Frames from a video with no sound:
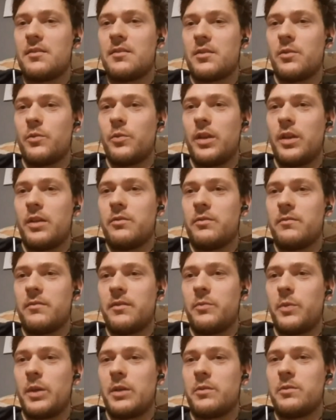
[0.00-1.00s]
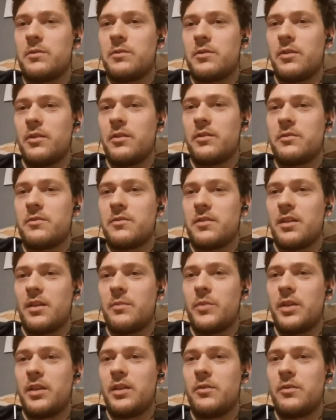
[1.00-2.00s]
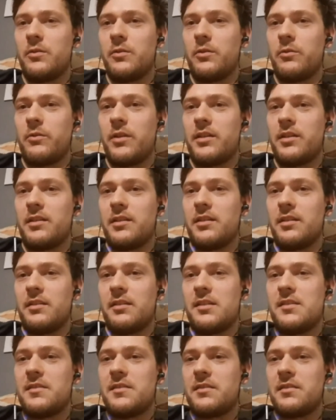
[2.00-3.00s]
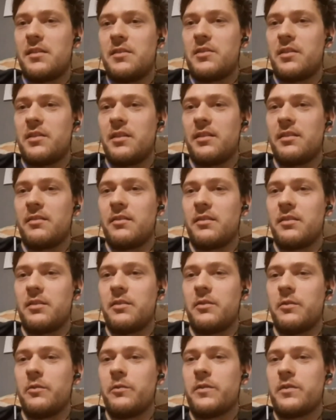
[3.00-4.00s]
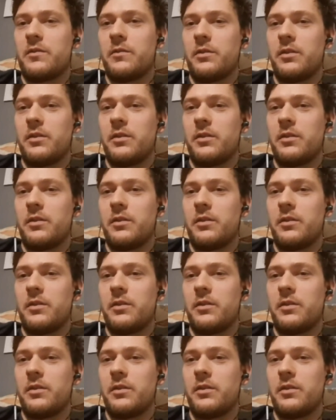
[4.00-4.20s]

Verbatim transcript: So we could, if we could talk to somebody who already is teaching on a new